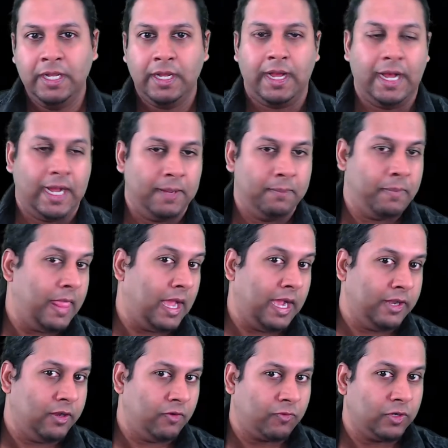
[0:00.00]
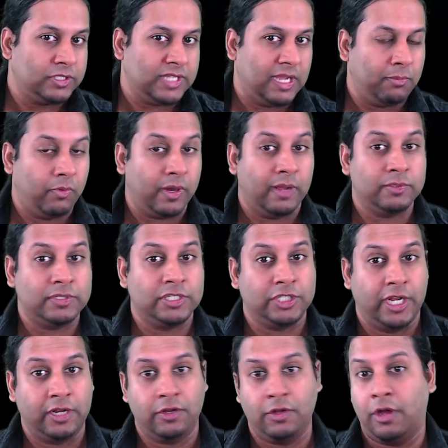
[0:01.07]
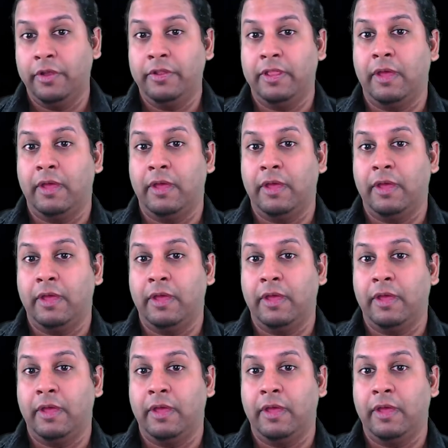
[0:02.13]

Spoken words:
I know, for example, when I was at Gen Con,